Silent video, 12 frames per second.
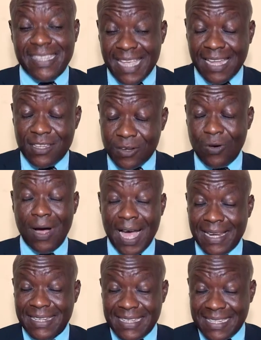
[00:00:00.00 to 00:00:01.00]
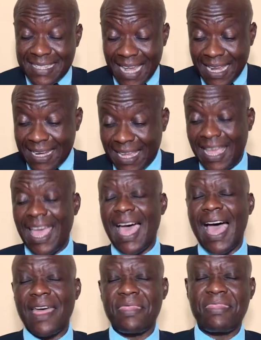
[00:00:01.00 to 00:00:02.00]
Just go and study,
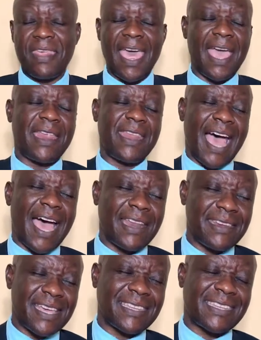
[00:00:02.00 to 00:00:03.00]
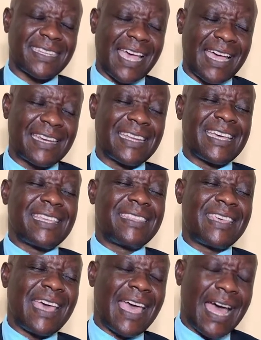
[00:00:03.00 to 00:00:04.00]
and then understand
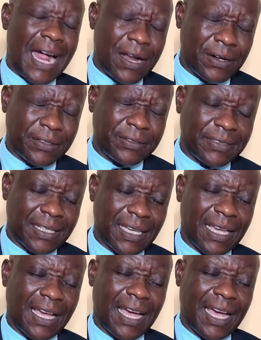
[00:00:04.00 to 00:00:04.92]
the health,